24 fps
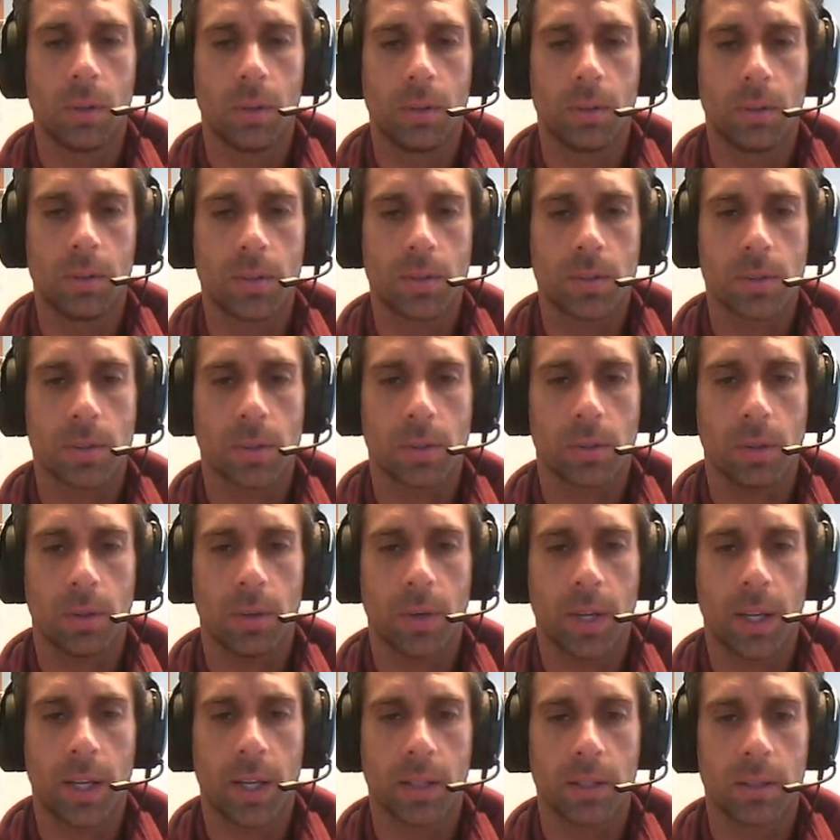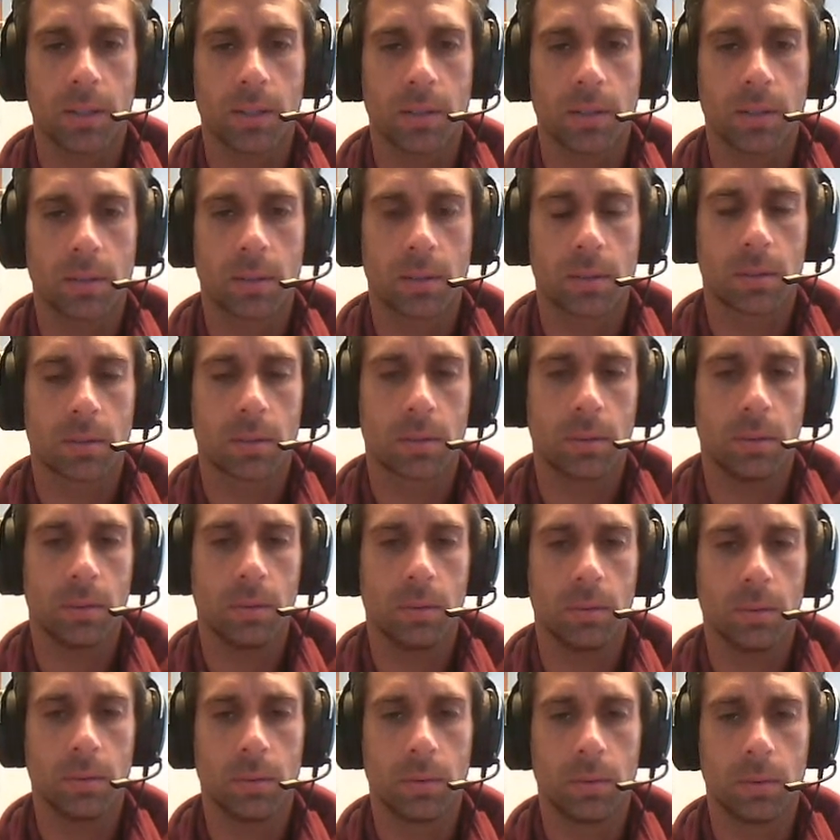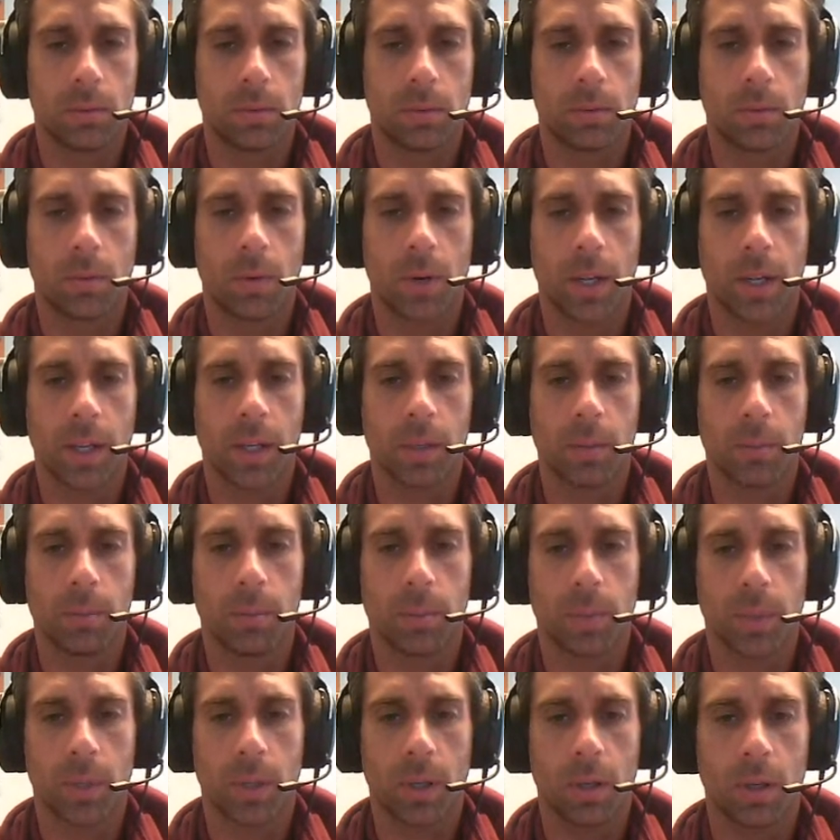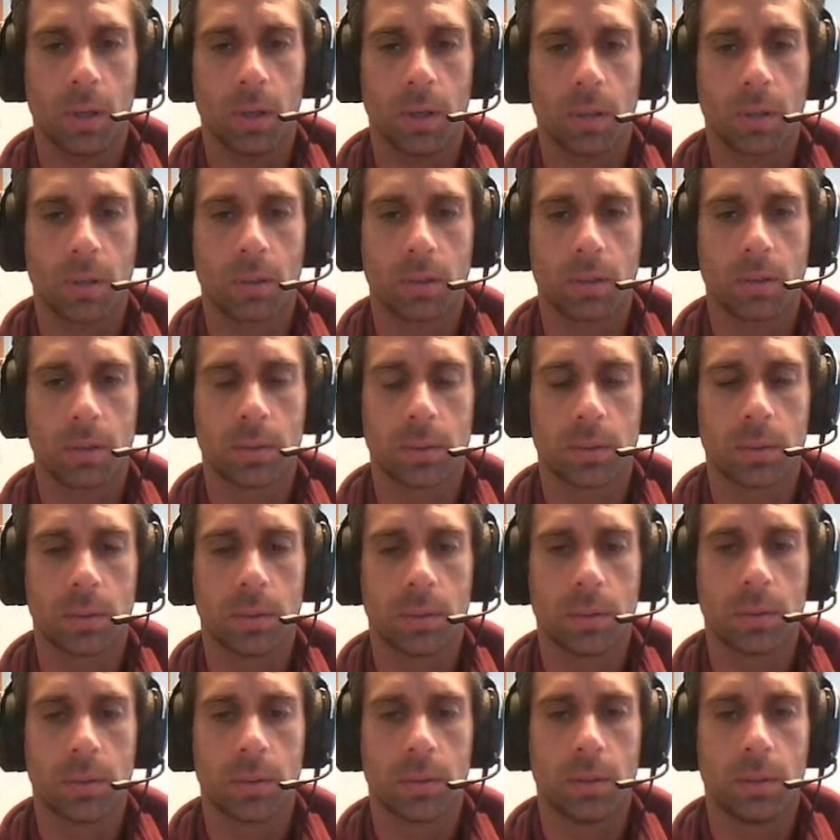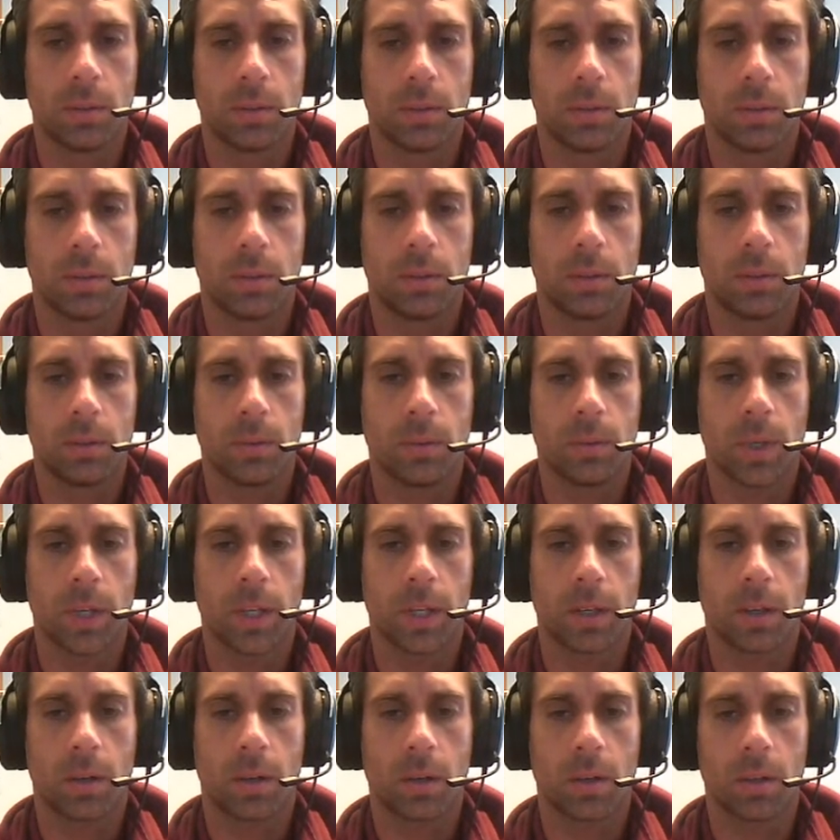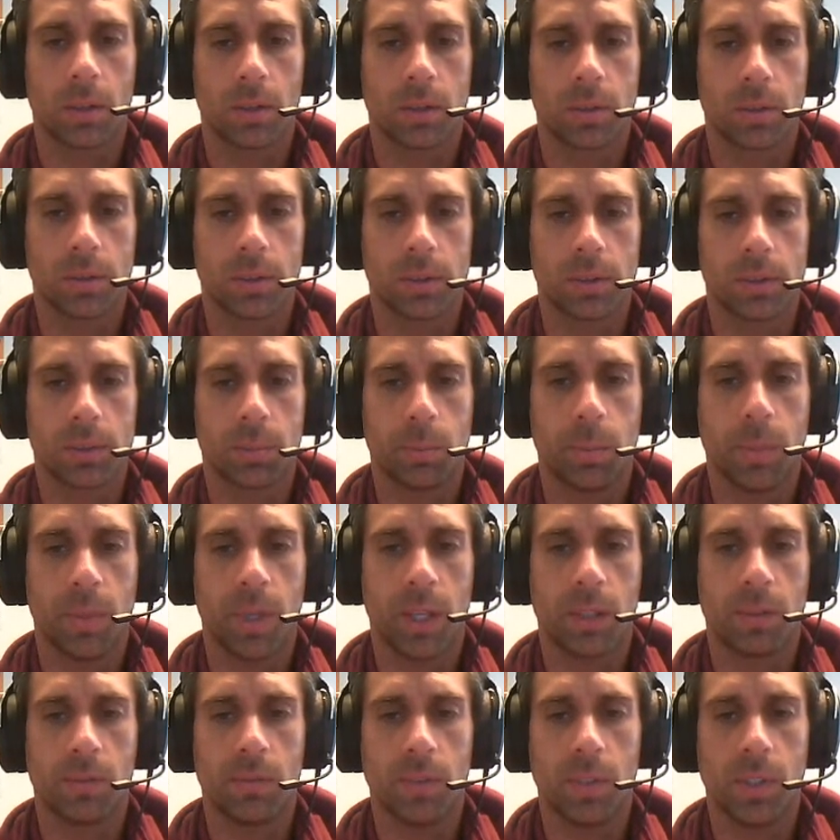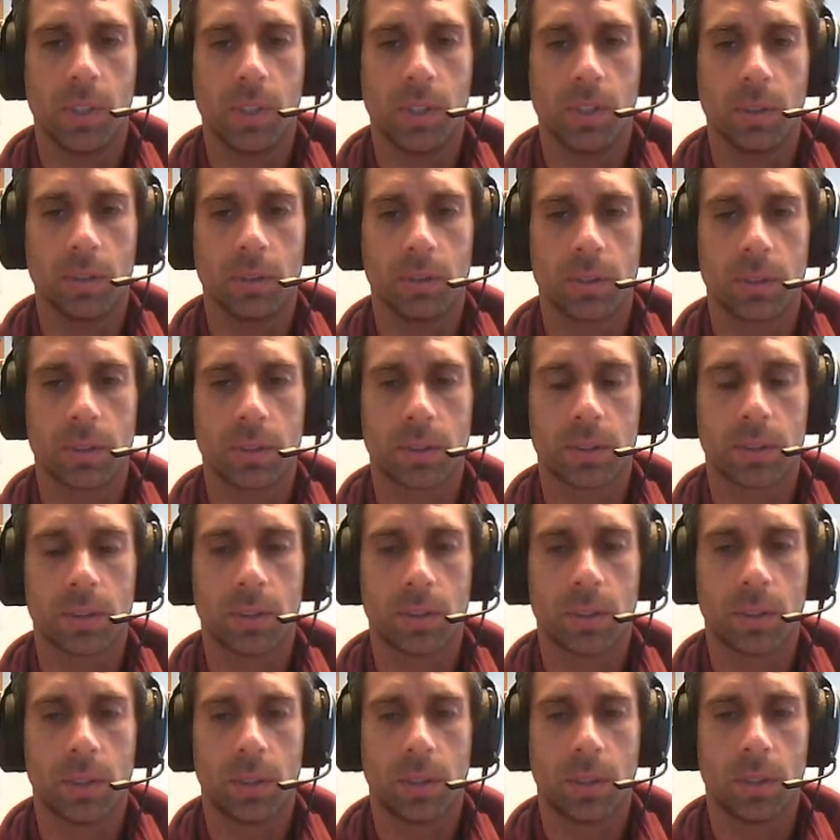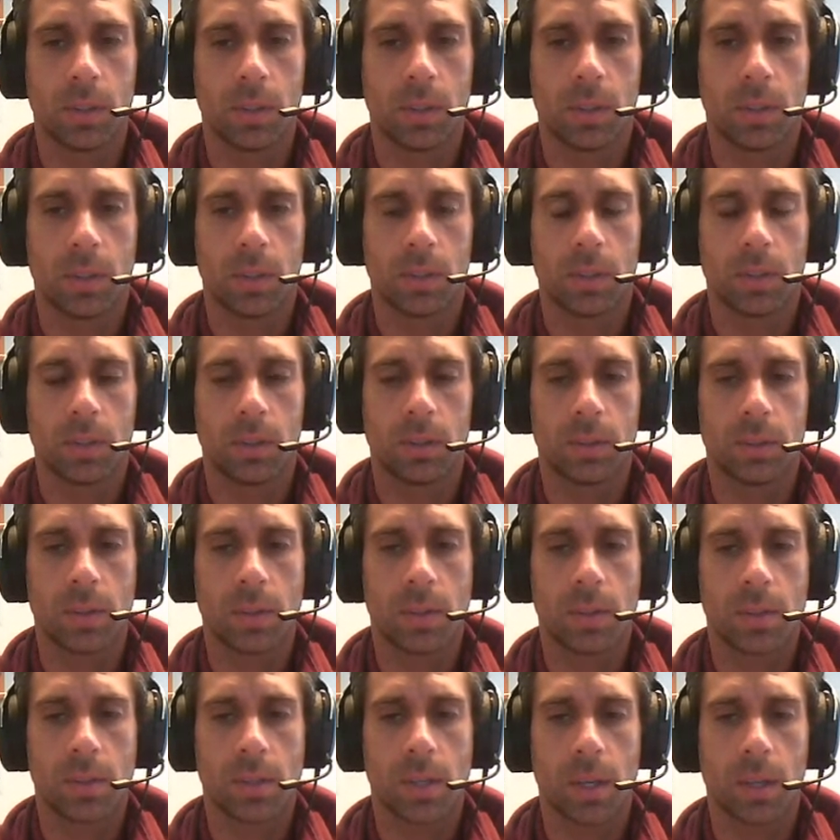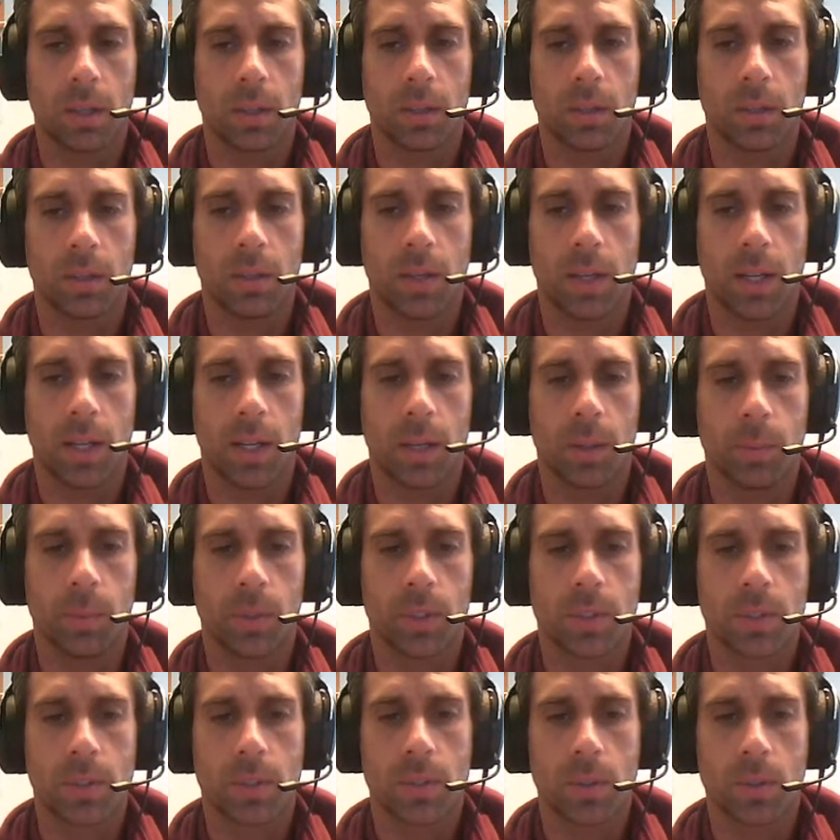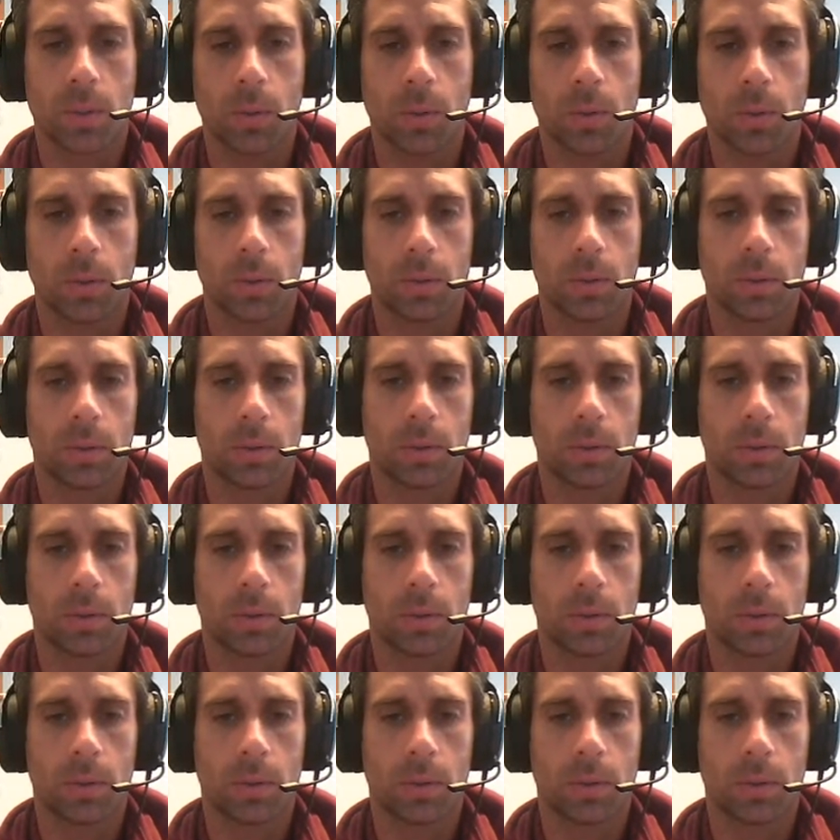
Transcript: Solo ads. You write blog, write articles, make videos, sell your damn soul